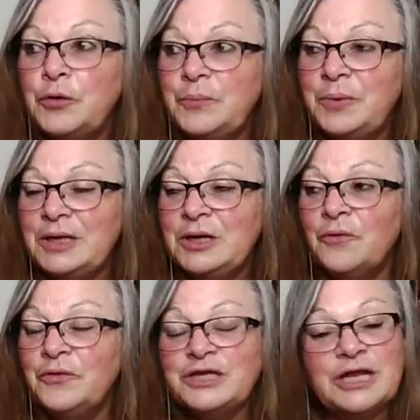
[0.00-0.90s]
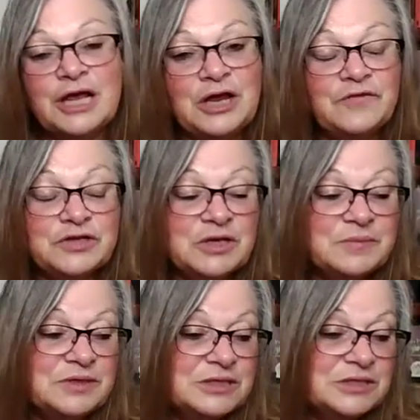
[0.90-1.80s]
who have been on this land for
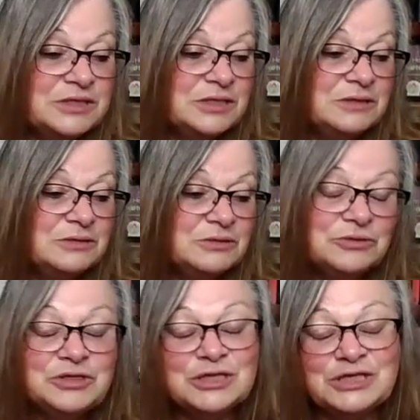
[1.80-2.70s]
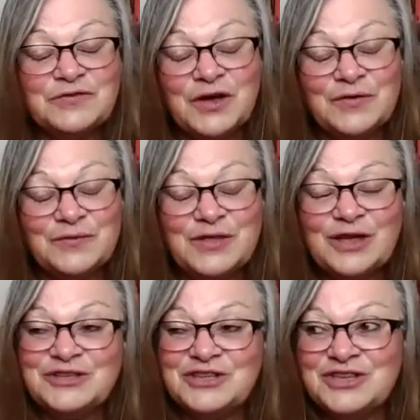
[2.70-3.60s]
some 60 to
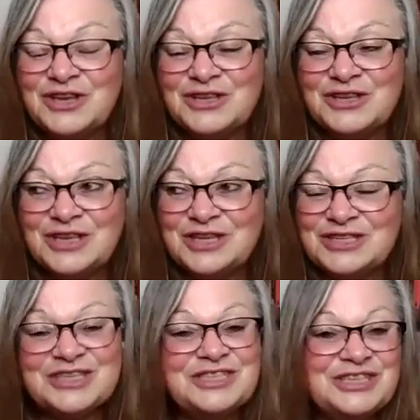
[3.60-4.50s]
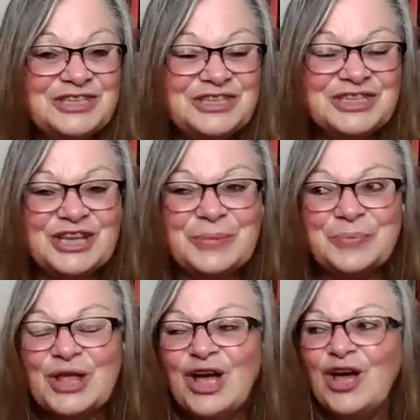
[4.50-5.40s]
65,000 years continuously.